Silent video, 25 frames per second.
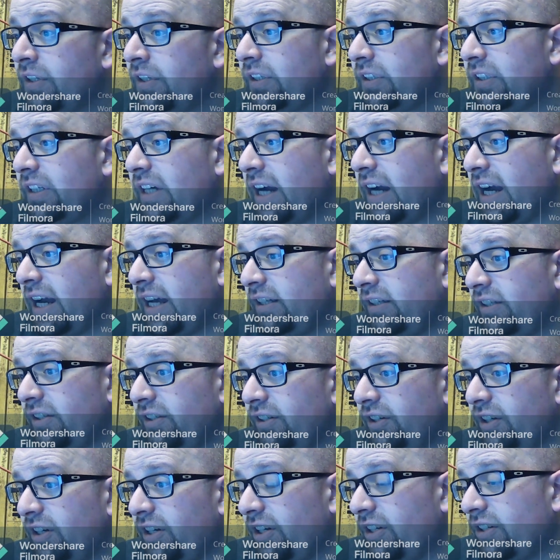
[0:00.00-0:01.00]
The
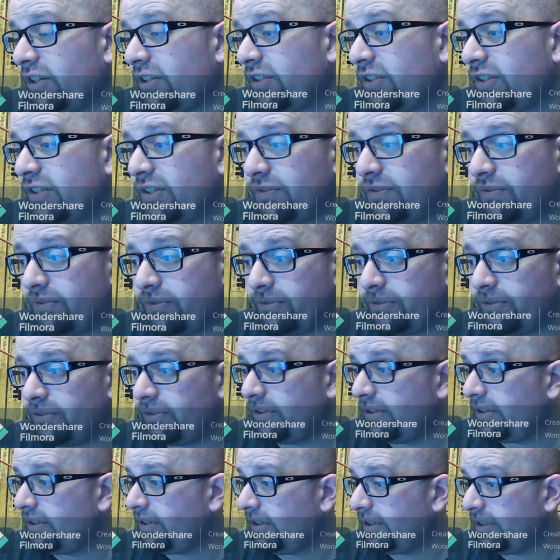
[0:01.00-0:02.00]
Islanders,
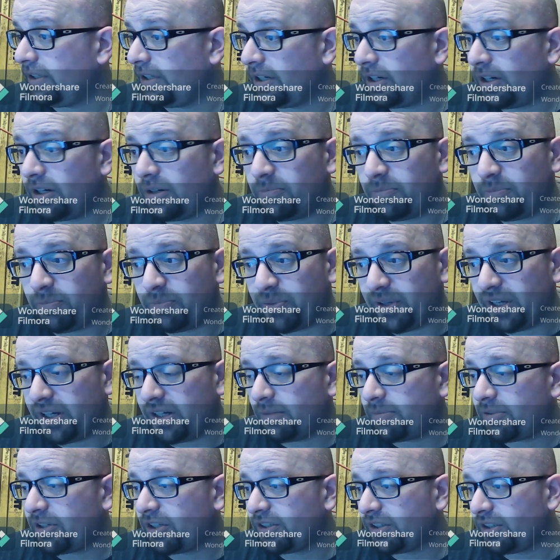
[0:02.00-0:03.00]
you know, beat
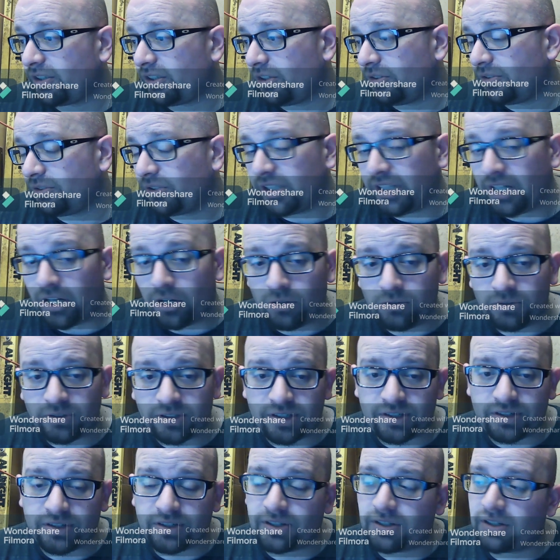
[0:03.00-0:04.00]
up on the lonely
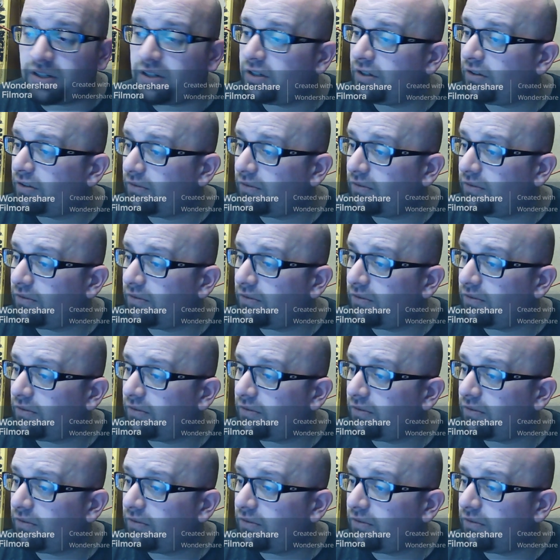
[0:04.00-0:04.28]
Oats